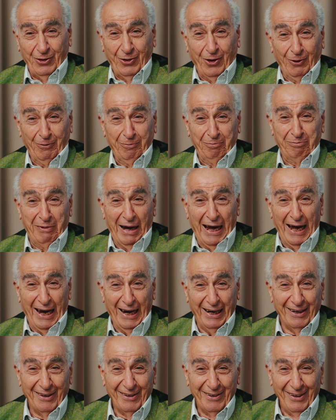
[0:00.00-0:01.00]
to go
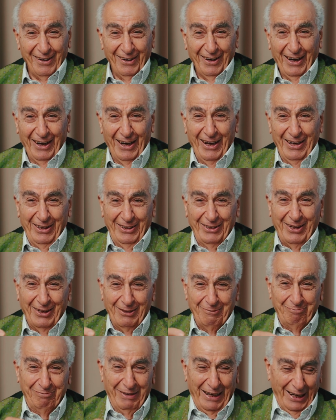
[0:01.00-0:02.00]
back and
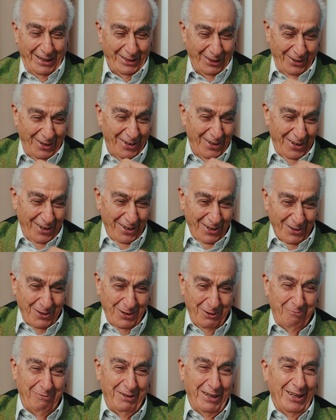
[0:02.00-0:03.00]
come back
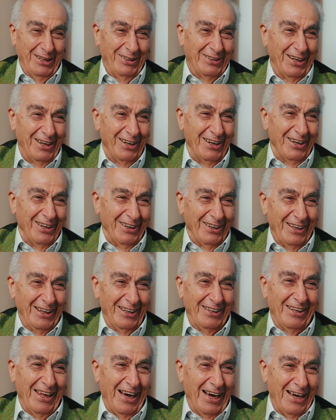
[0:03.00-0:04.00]
to be
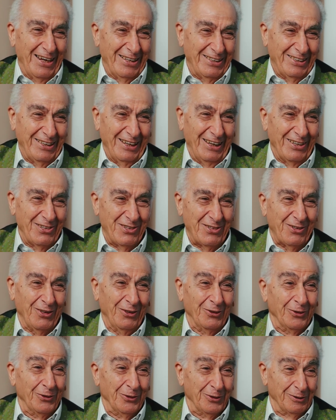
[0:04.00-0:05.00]
in that uh,
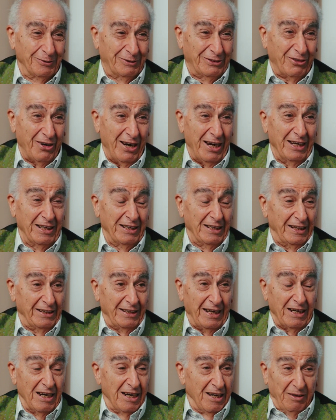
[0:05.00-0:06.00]
school trained
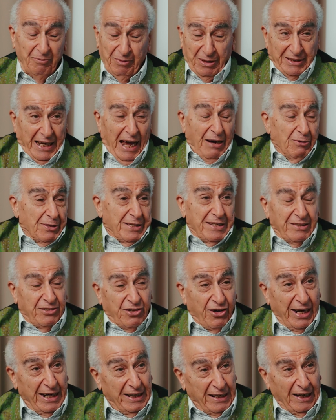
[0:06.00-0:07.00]
that I
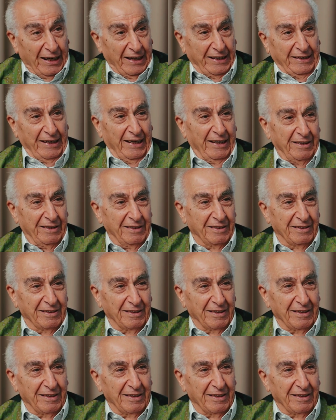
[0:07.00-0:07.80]
wasn't trained like that.